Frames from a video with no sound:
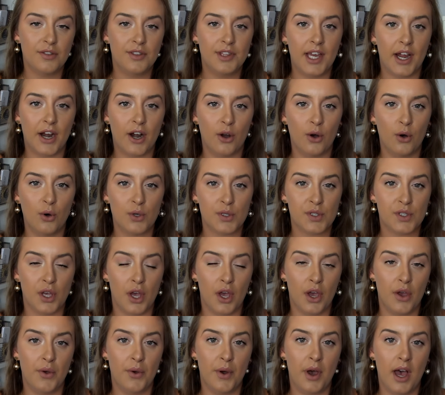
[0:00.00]
There are
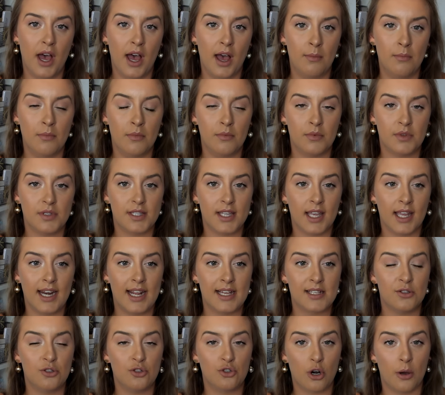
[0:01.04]
also singing
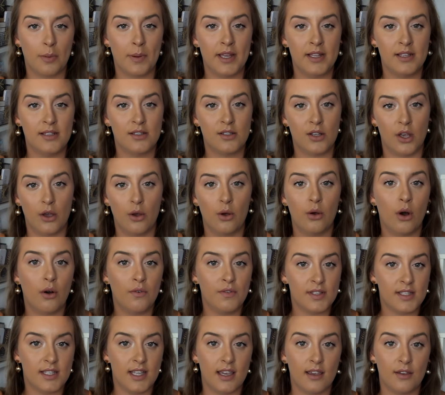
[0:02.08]
lesson drop-ins, so
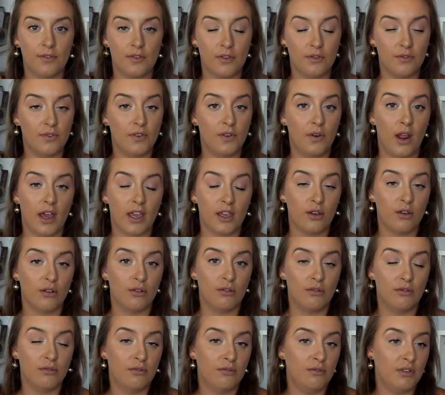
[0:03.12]
obviously if you feel like
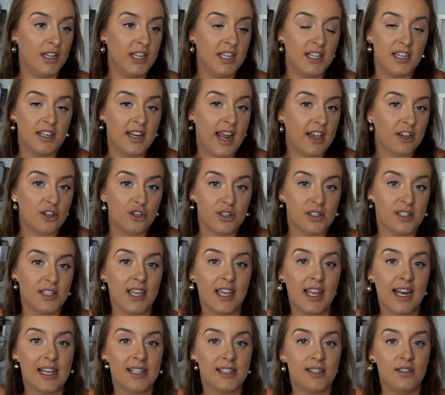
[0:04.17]
you'll need an extra
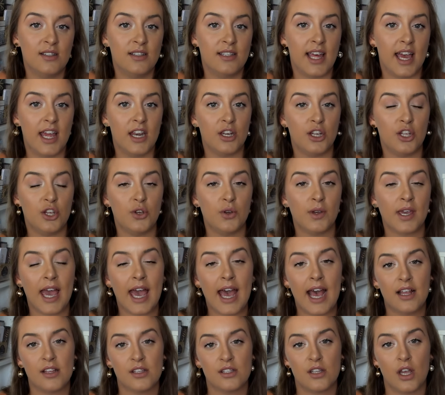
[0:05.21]
singing lesson, then you
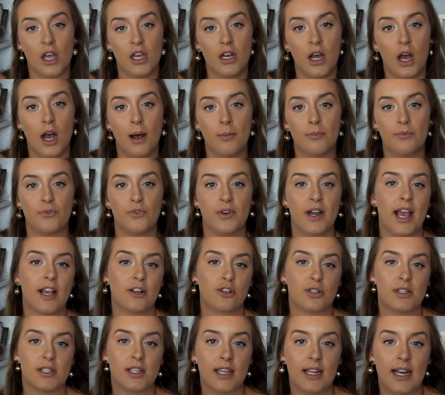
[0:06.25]
can sign up for an
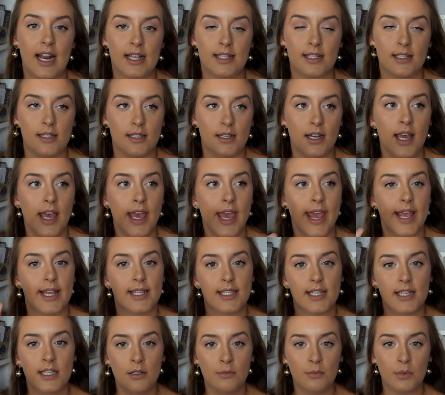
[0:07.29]
extra singing lesson. It's
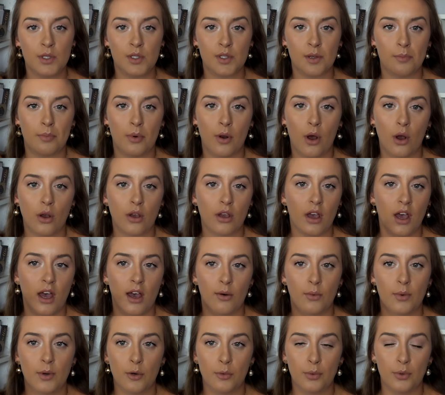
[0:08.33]
in the music block.
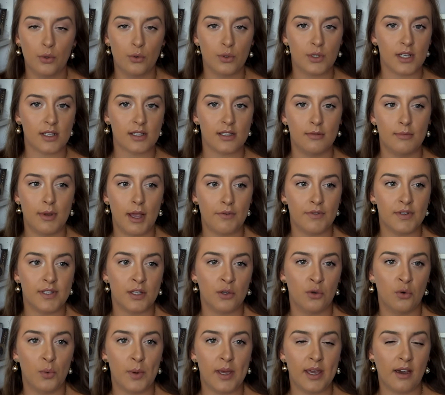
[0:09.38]
Whirlpool does them every
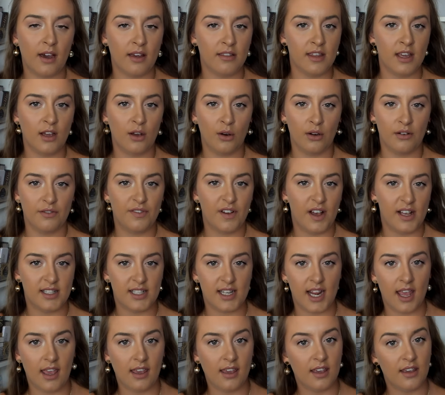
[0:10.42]
single week, I think, on a
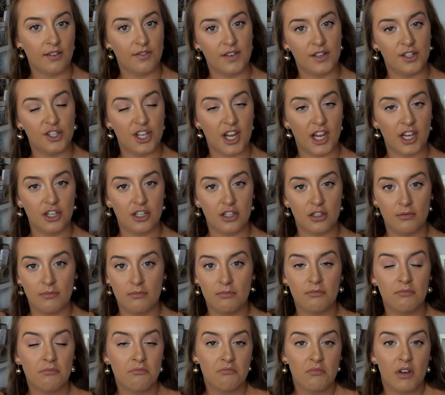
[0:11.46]
Thursday, if he's changed them,
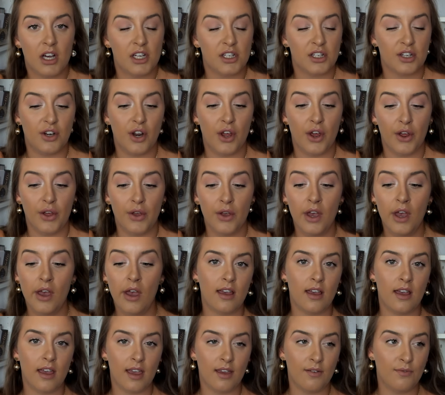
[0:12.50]
I don't know.
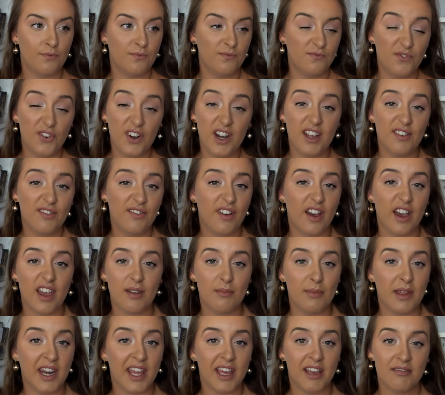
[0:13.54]
A free
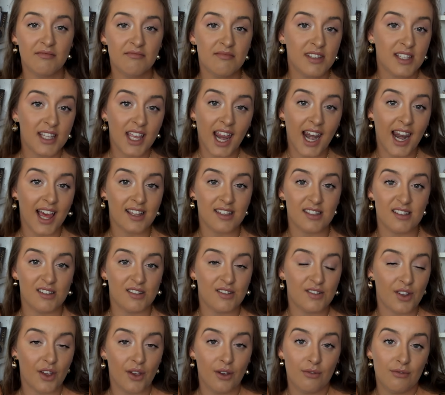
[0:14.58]
30-minute singing lesson,
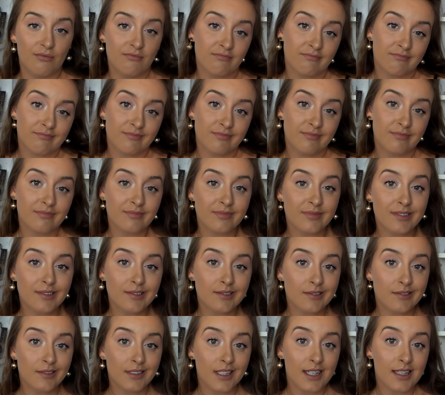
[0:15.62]
so
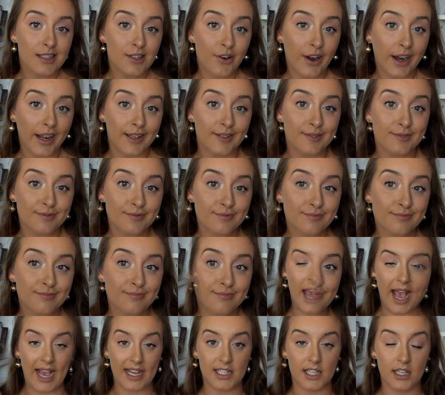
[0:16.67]
great. And then
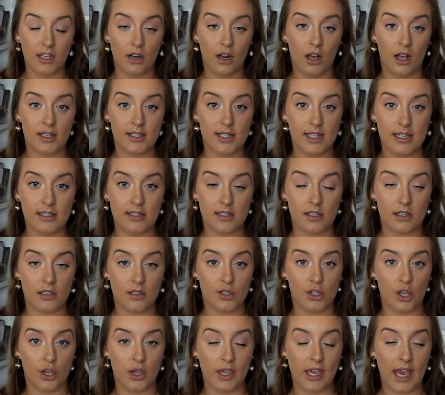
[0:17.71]
acting classes,
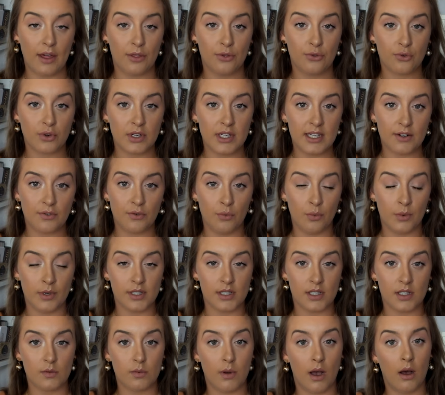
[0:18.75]
so you get three different
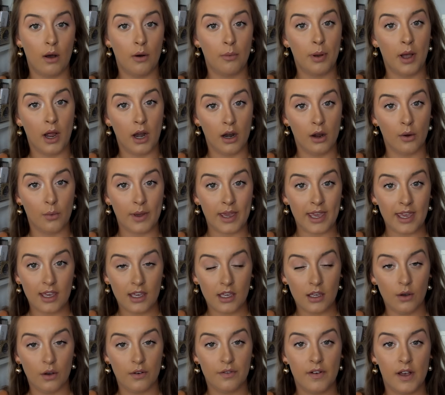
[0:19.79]
ones as well per
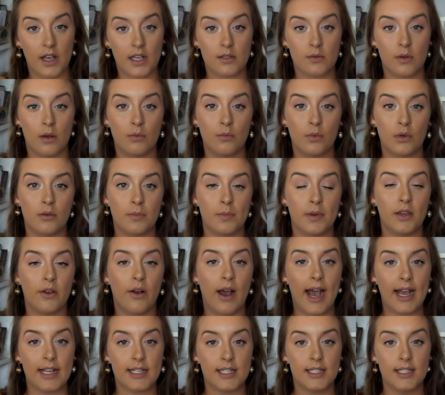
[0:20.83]
week. Your first one would be
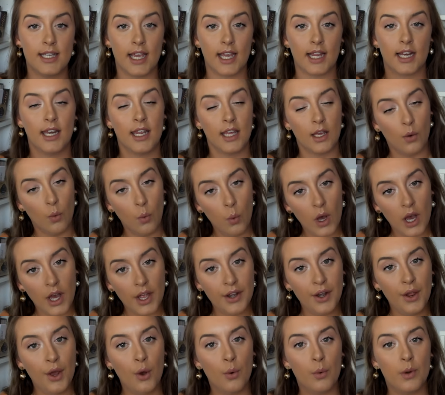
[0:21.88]
your acting technique
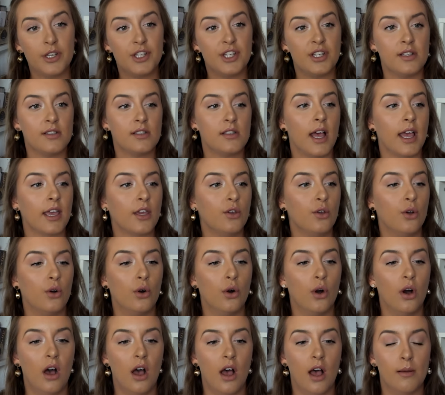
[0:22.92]
one, which is like
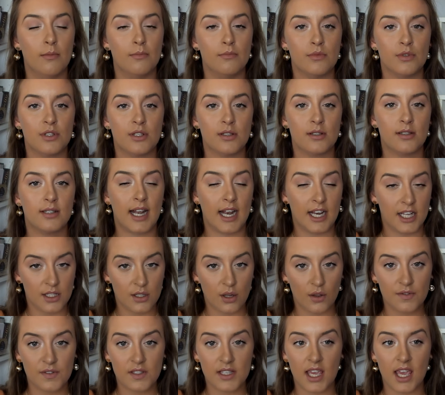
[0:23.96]
your
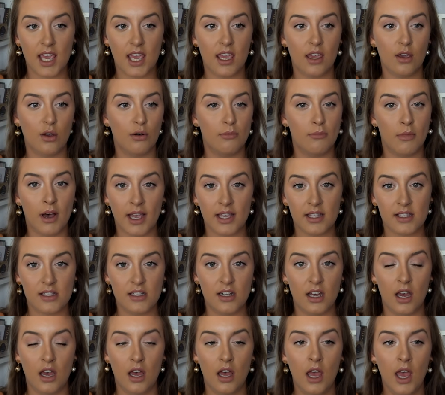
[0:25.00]
Stanislavski, your
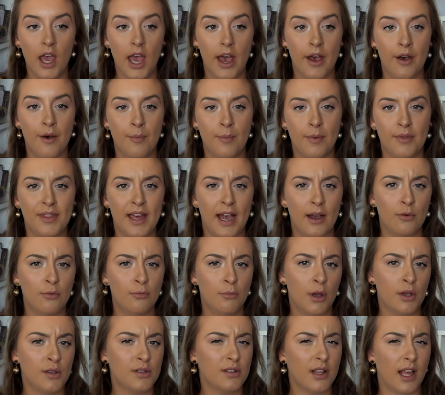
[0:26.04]
Meisner, that will
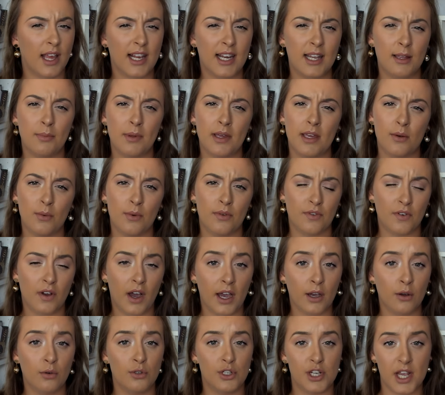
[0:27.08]
most likely be with a
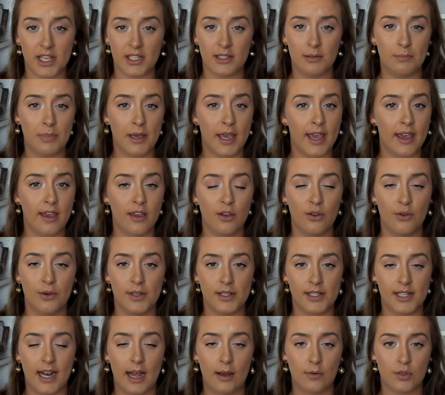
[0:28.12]
guy called Jason Pitt, who
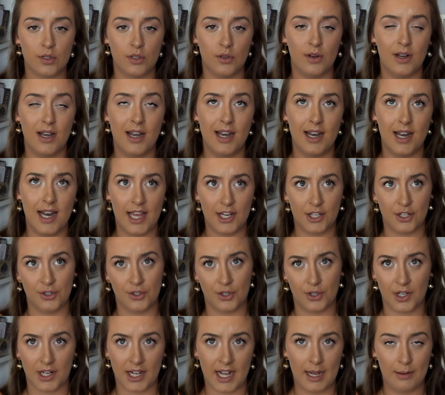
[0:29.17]
is an absolute legend
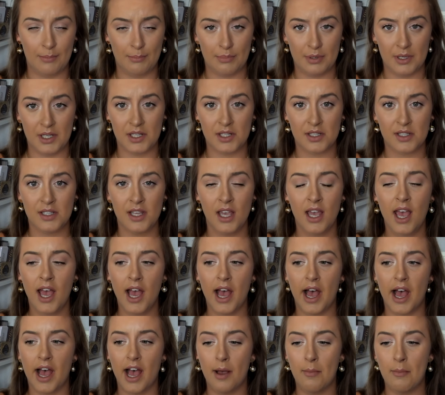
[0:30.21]
on the campus.
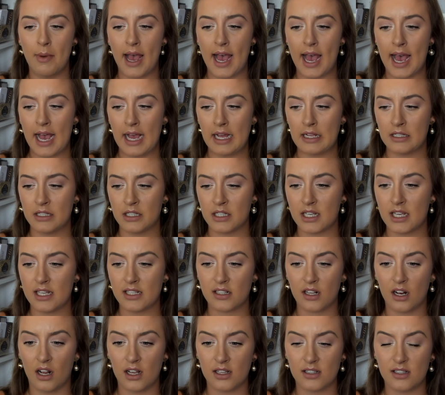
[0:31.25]
And
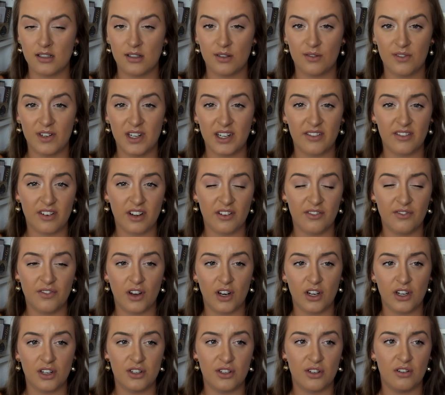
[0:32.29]
his classes are really, really
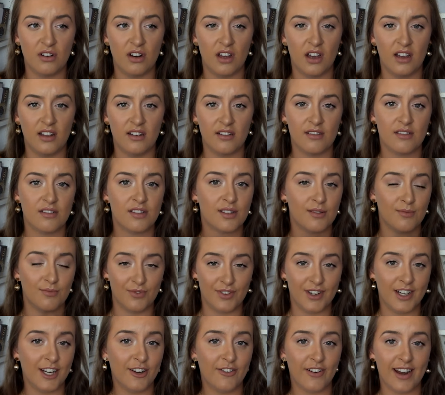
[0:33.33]
fun. You do learn some
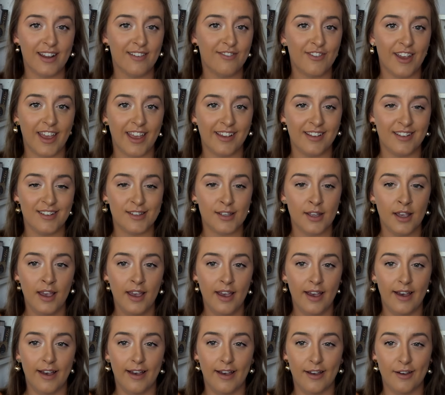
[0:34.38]
really great things.
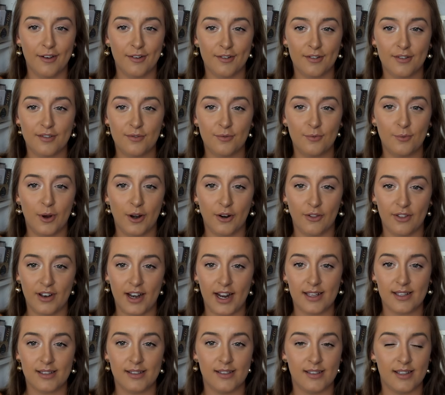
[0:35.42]
One of the
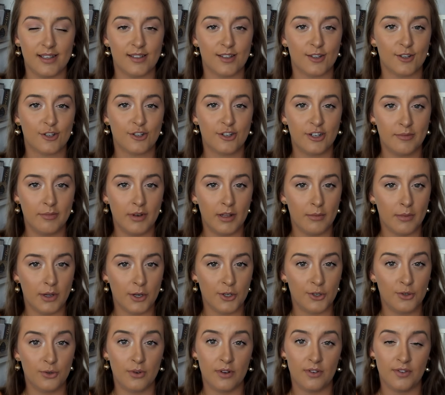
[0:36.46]
lessons is extremely
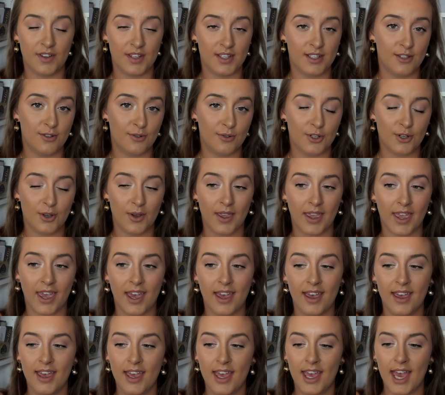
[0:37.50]
emotional if he's still doing it.